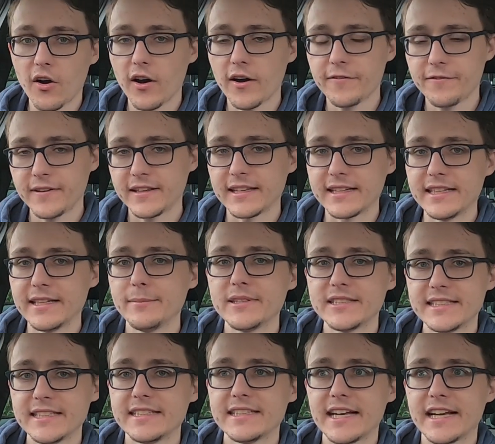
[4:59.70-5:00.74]
I think the
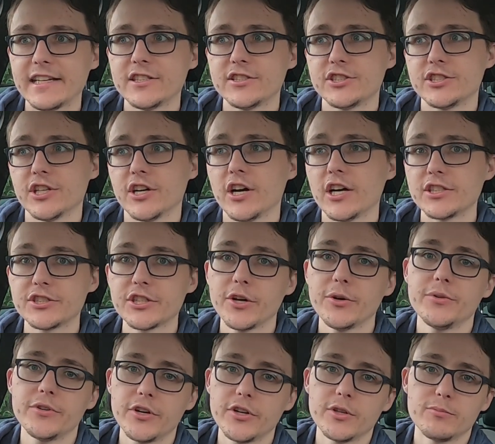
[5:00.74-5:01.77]
limited nature, I
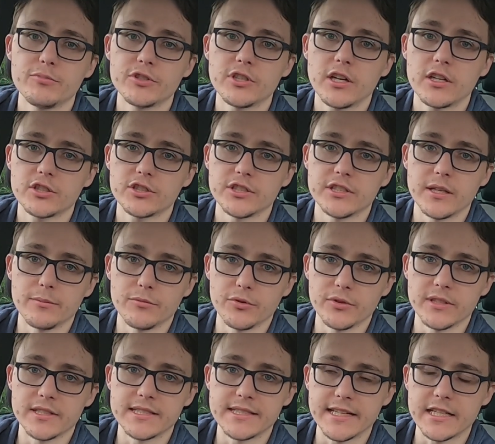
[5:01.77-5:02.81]
don't know the production number
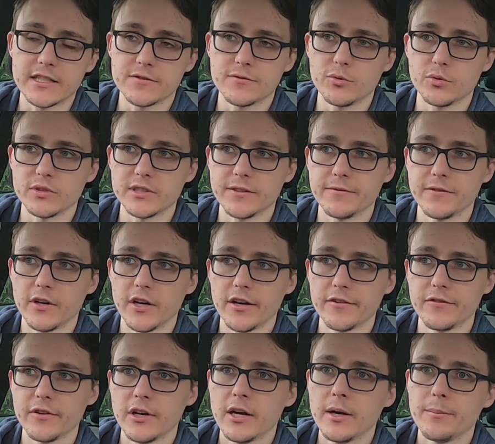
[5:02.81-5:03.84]
on the CS45,